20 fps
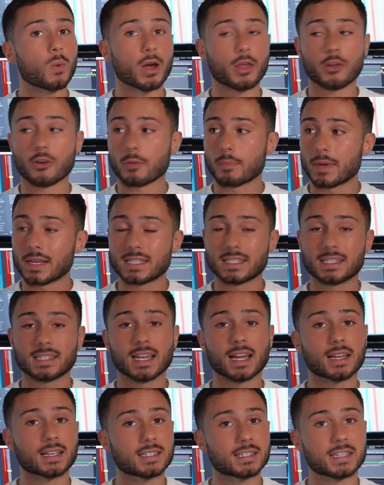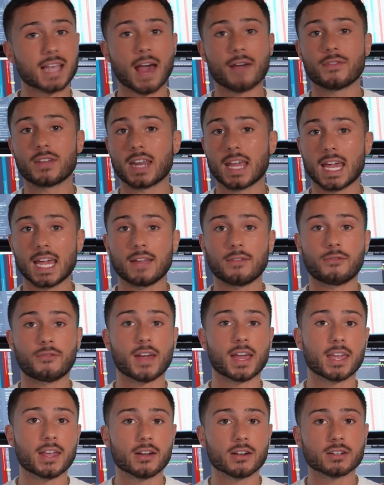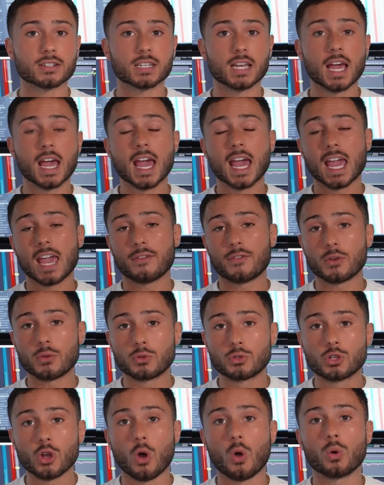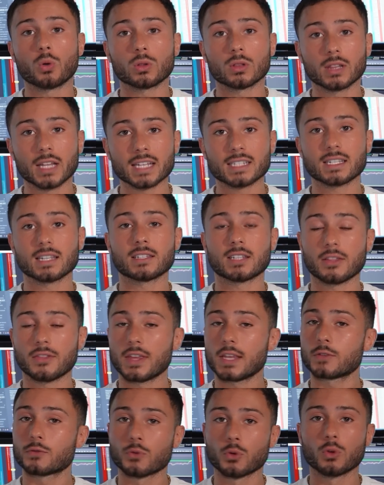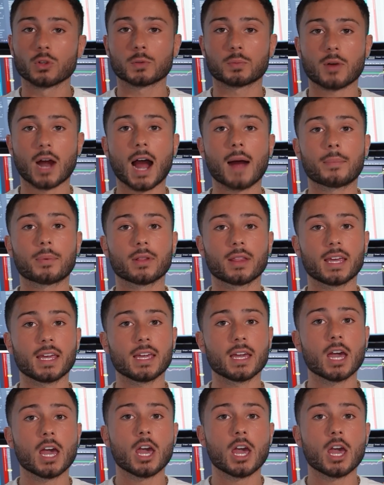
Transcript: whether it be six, seven, eight figures, if you don't listen to these rules properly,